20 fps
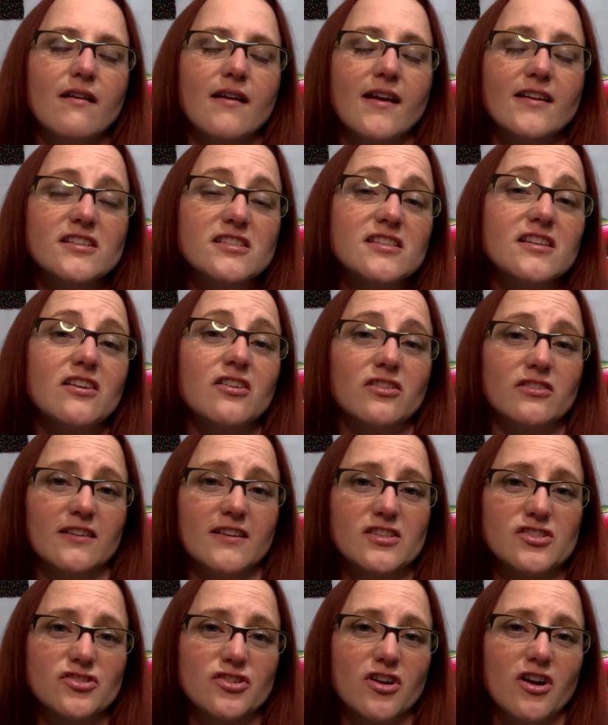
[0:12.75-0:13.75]
H D L
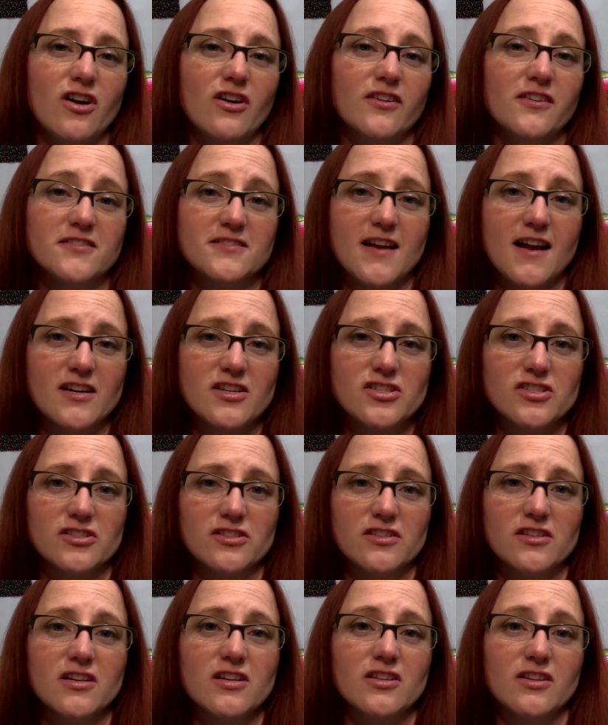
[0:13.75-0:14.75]
cholesterol is
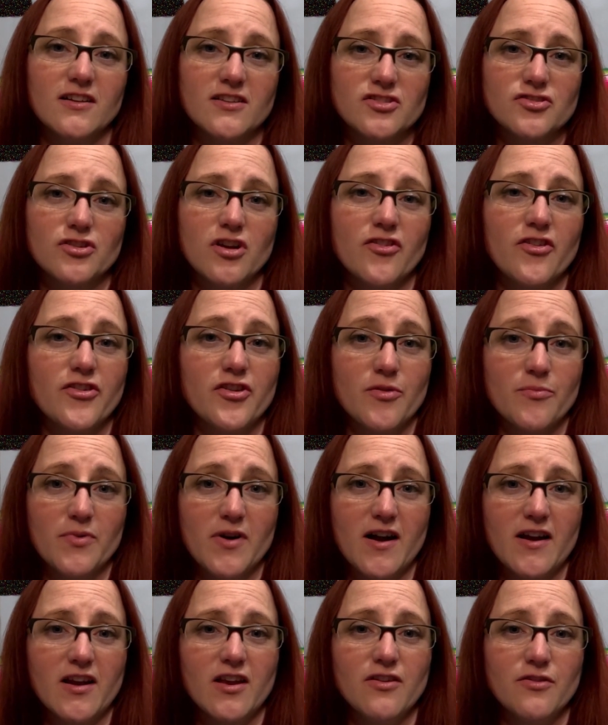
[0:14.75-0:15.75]
actually cholesterol that your
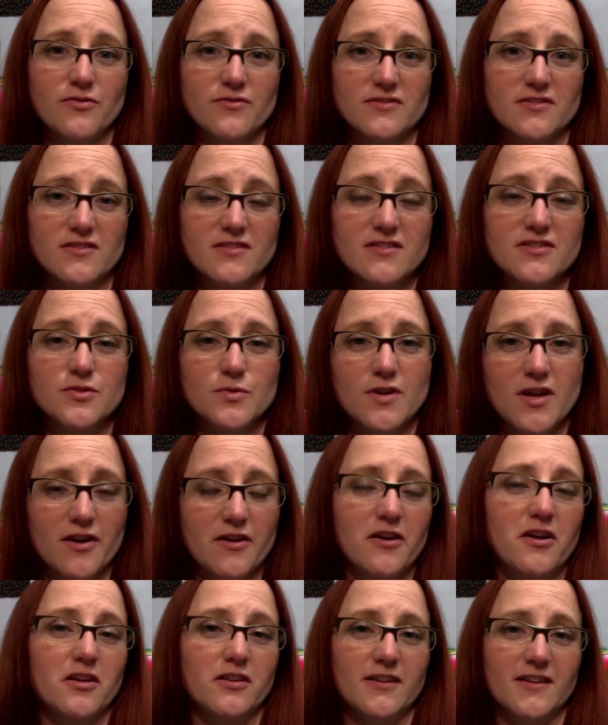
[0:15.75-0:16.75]
body uses to
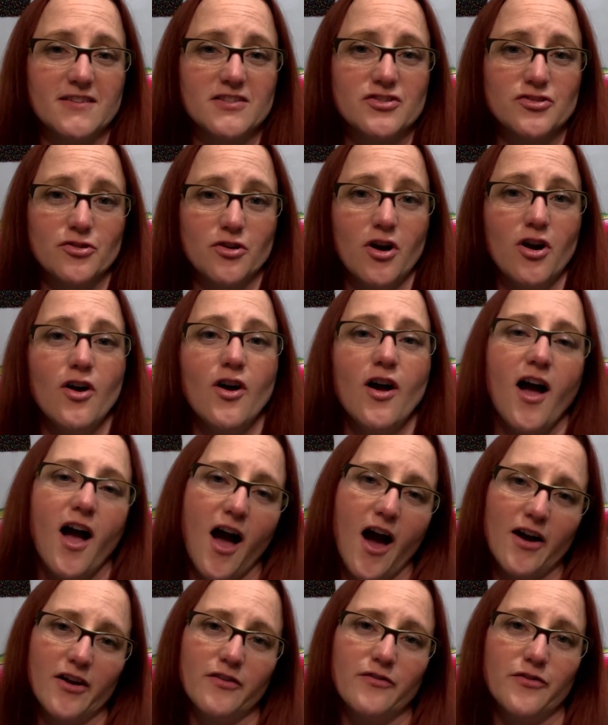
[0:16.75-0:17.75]
carry cholesterol
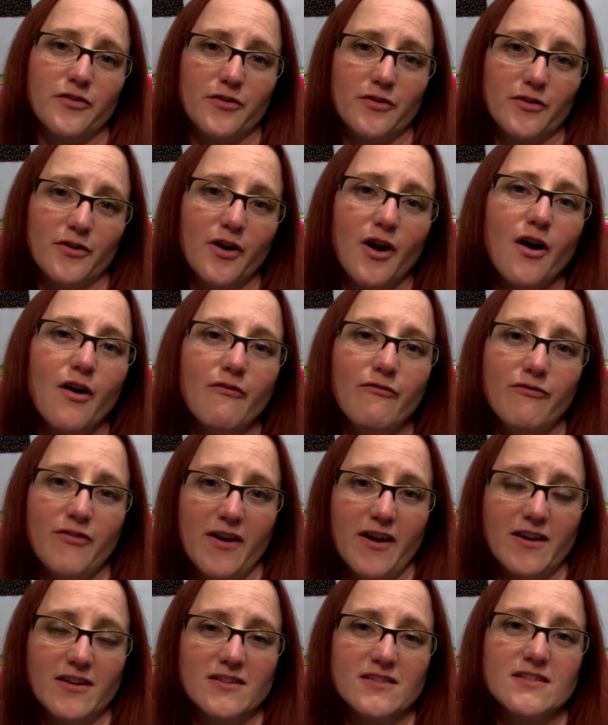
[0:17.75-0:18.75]
out of your
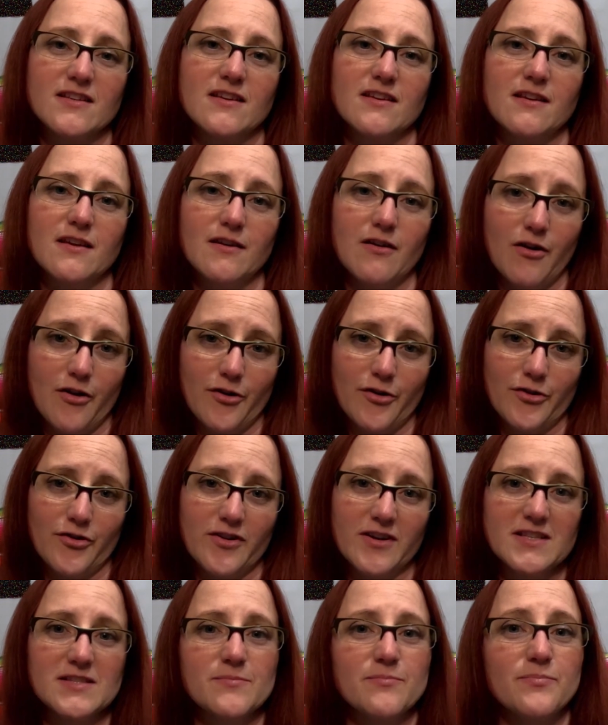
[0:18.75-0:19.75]
veins and
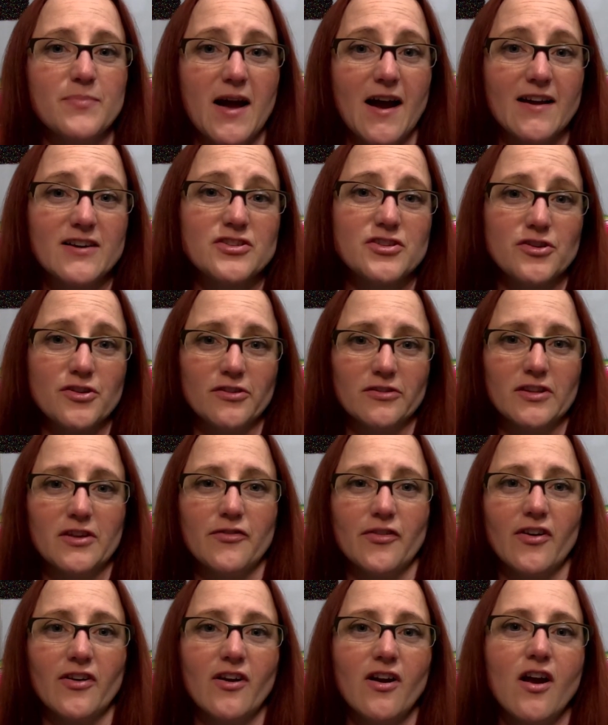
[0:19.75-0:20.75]
arteries back to your
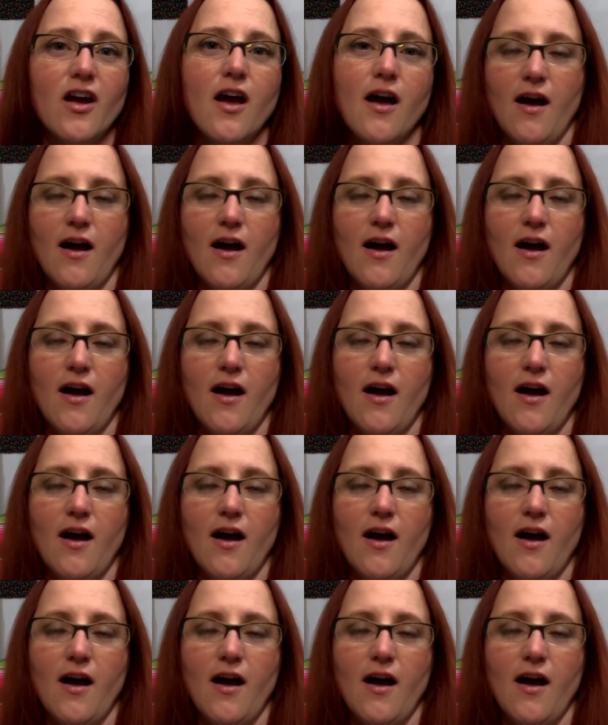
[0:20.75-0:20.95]
liver.